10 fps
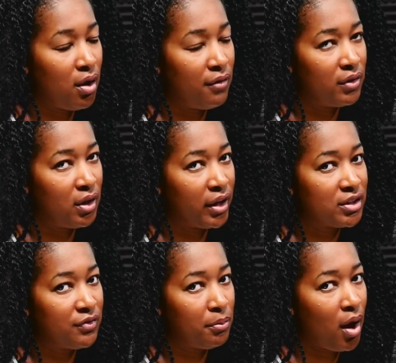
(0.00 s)
of the
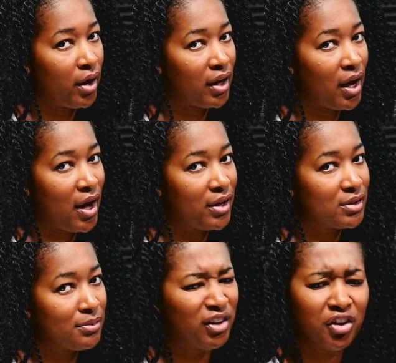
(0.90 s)
NextView
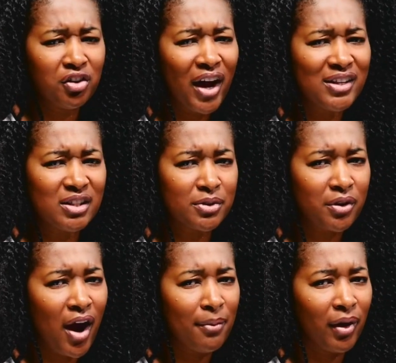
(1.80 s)
podcasts. Make sure you guys
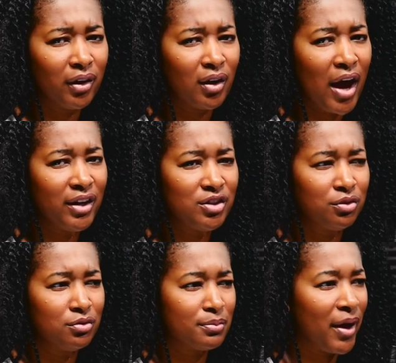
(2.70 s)
subscribe on
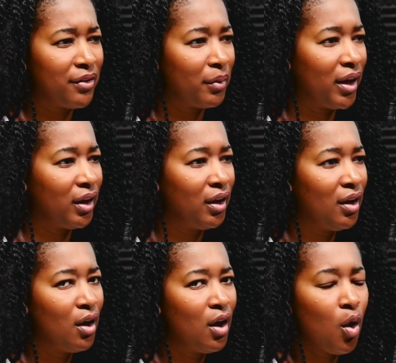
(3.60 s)
iTunes, by the way.
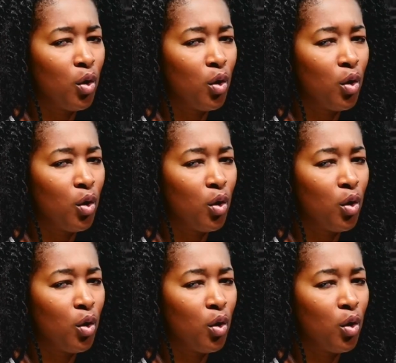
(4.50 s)
Yeah.